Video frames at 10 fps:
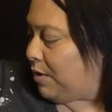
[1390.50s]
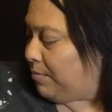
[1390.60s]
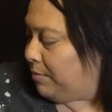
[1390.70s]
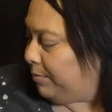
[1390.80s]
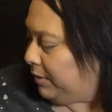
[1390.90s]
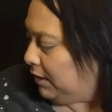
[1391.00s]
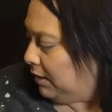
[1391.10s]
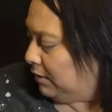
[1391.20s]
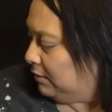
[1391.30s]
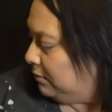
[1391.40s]

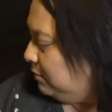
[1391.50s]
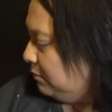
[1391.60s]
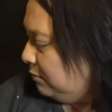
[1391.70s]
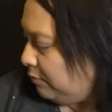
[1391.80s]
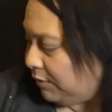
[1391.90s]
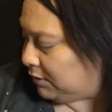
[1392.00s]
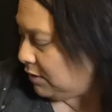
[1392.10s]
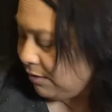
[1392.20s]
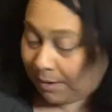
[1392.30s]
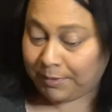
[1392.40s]
probably
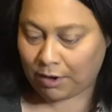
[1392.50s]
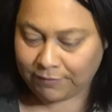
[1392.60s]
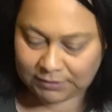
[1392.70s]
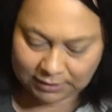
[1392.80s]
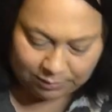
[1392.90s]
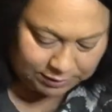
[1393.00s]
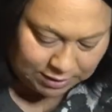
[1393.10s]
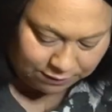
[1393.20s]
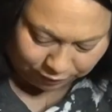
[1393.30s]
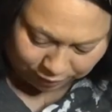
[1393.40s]
retail. I mean, obviously they
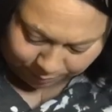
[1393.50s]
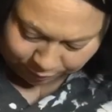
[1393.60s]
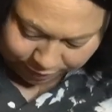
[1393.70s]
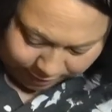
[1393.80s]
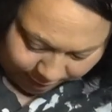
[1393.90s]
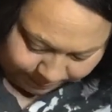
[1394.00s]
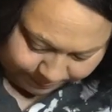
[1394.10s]
retail for a lot more than that.